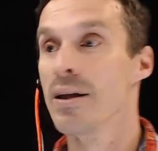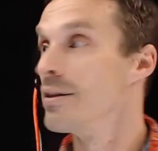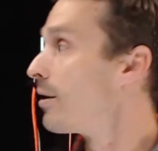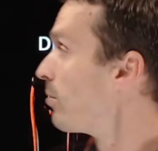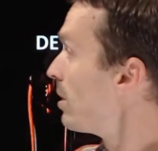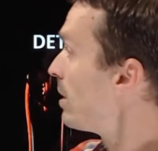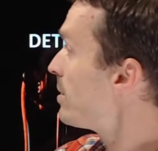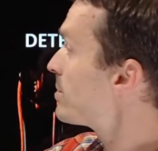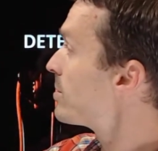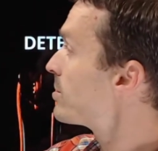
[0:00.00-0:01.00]
They
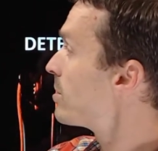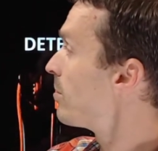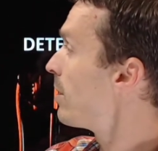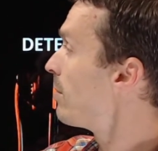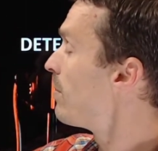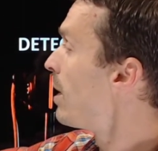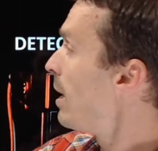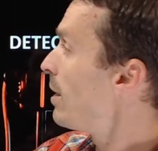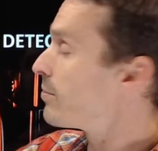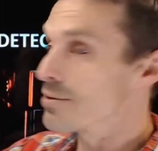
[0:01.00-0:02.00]
release the sodium,
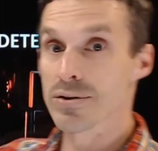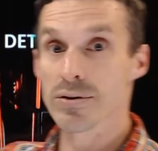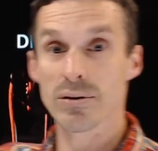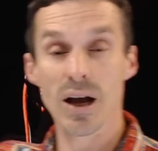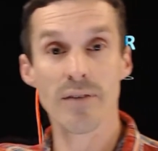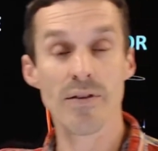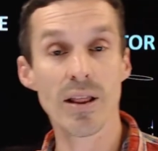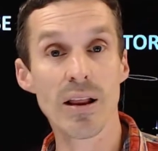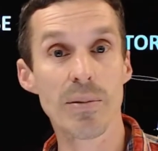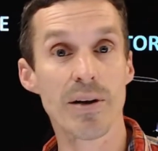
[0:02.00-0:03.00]
and there's kind of a
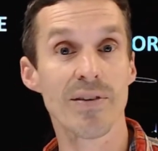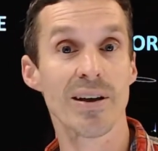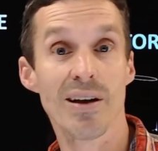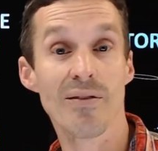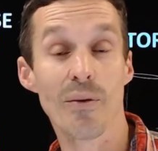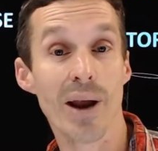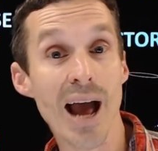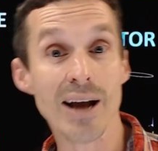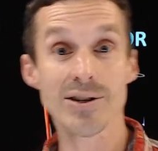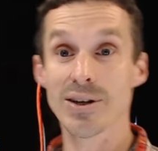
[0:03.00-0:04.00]
little bit of a, of a
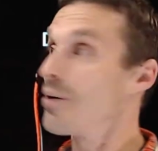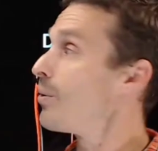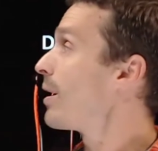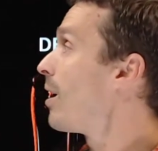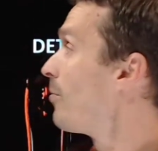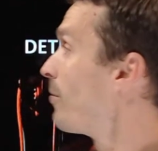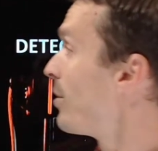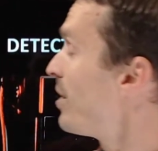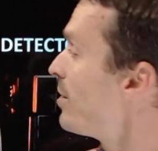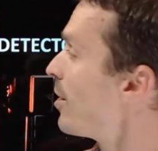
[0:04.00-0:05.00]
reaction going on
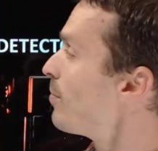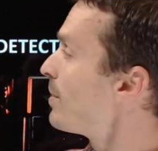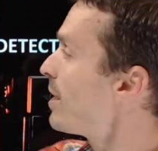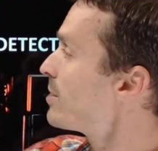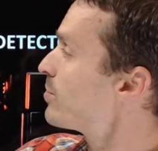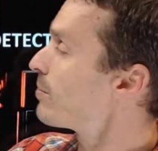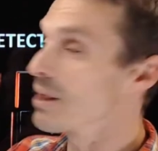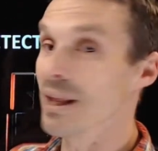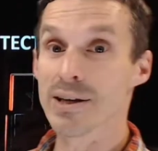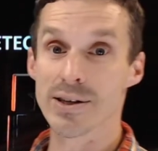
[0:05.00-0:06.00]
within there, but that's what
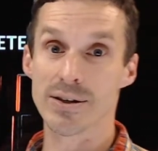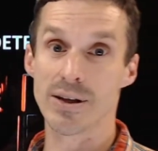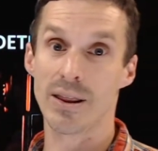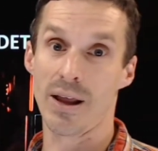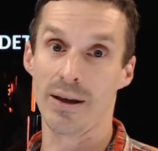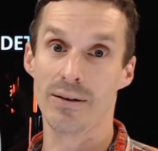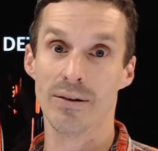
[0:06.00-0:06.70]
releases the light.